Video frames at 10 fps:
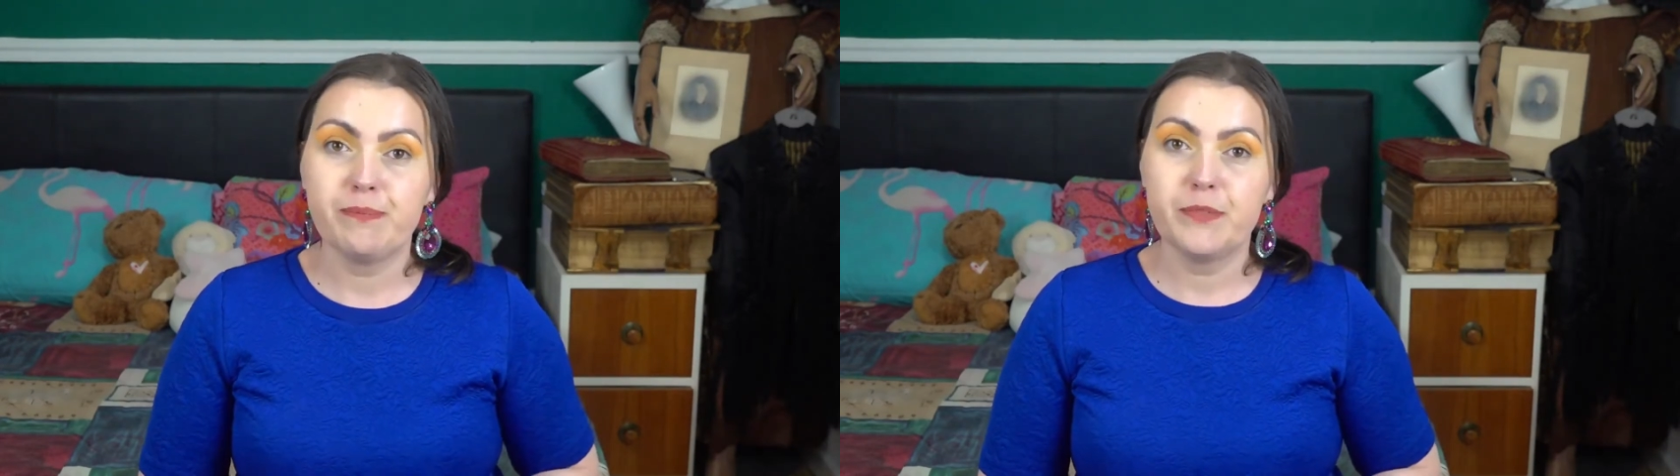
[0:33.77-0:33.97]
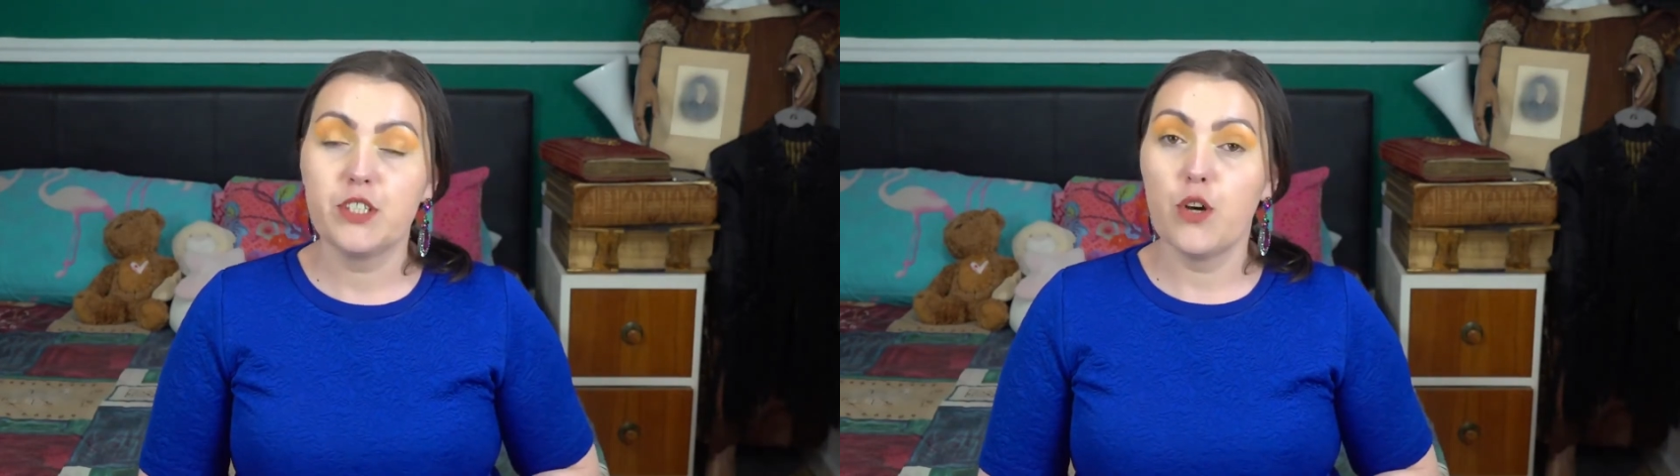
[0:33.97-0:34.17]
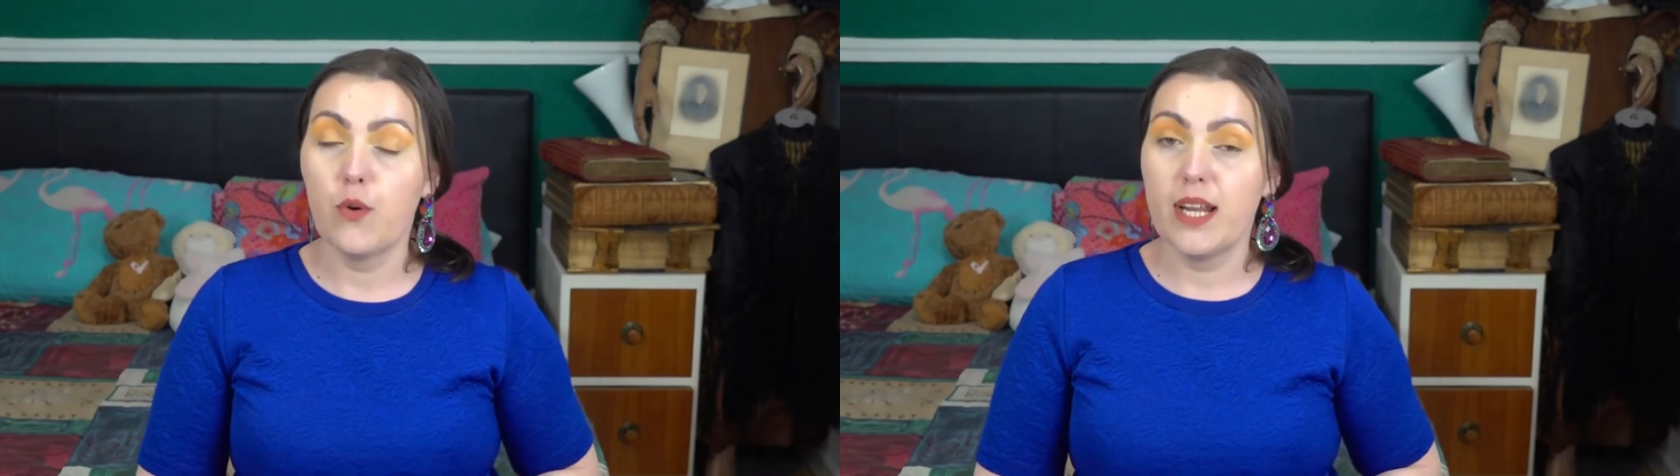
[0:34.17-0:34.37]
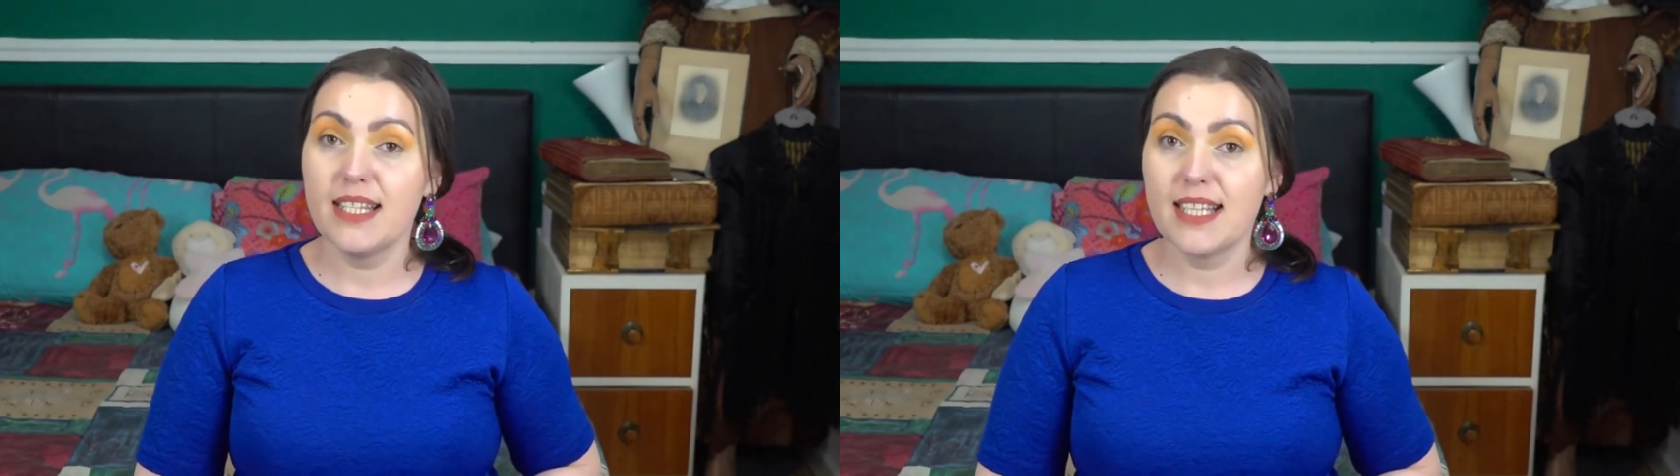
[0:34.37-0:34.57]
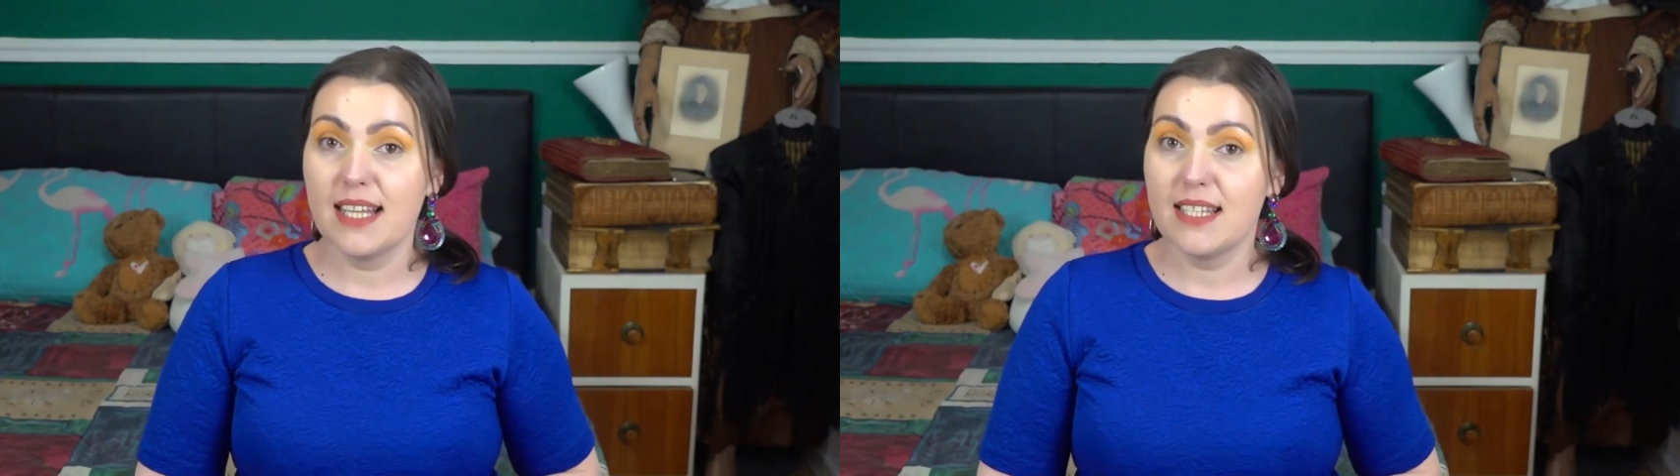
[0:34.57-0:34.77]
So
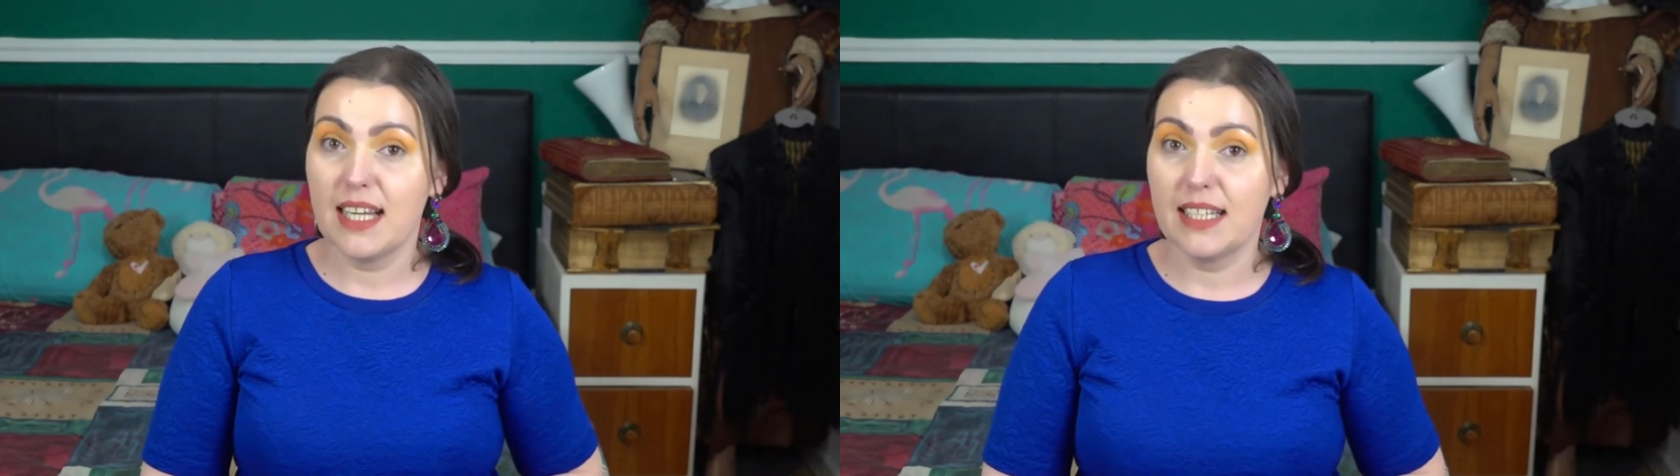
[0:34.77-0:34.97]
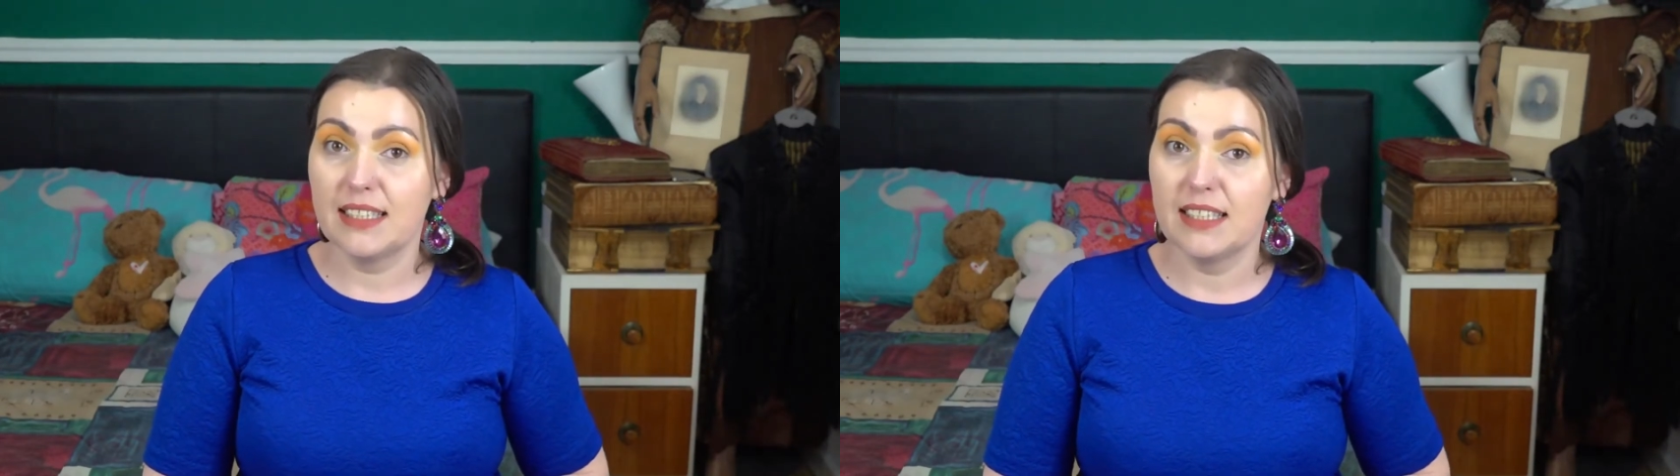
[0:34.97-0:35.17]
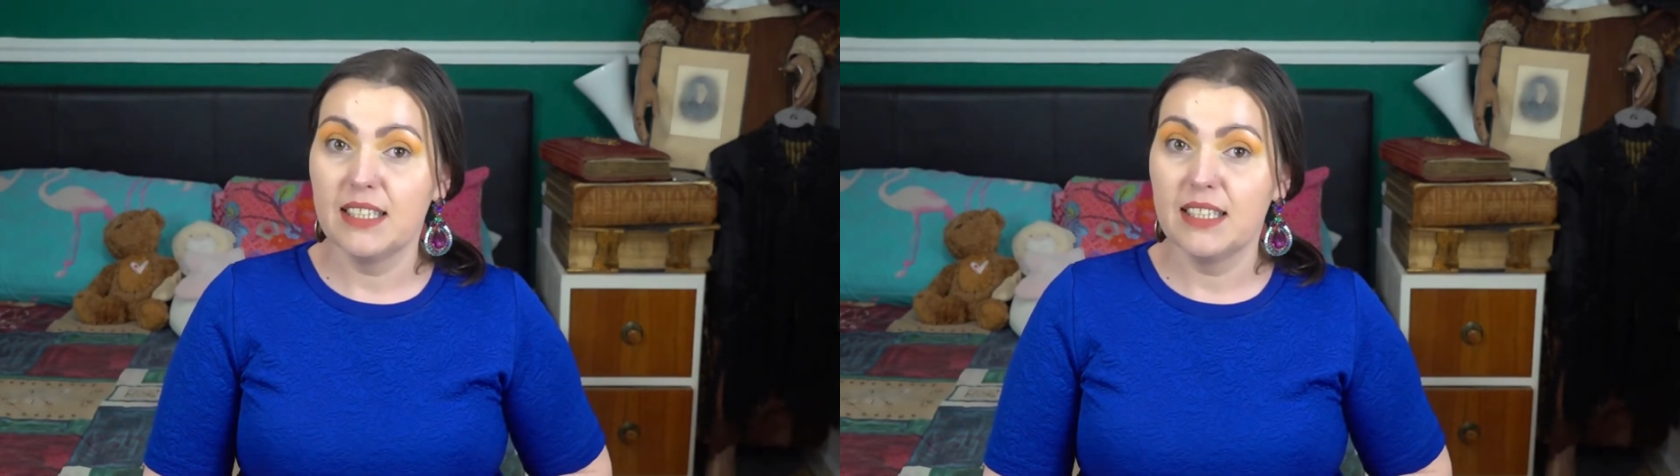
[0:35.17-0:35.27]
let's get started.